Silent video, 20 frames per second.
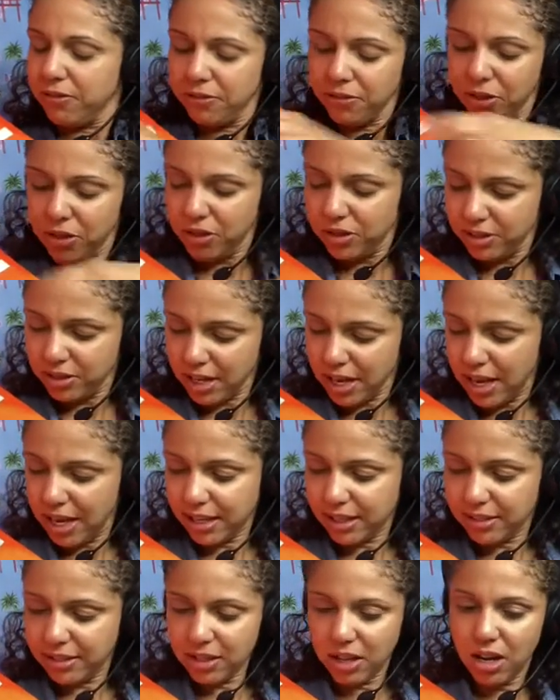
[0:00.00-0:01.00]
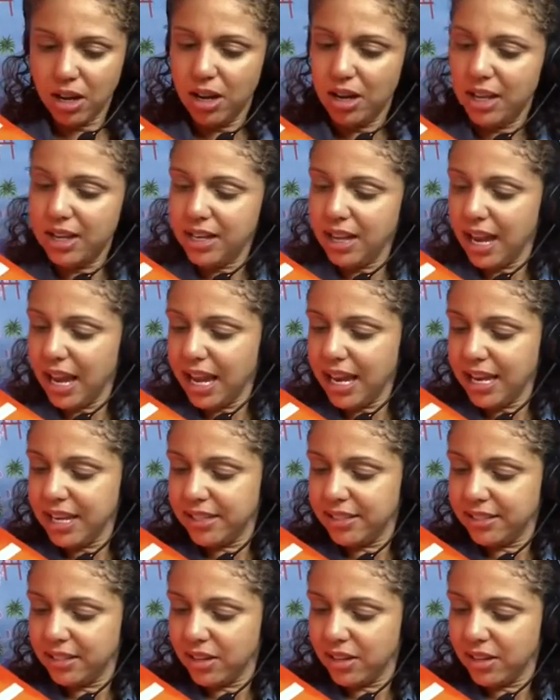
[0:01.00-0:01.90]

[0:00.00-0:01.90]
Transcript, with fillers: first X on 8.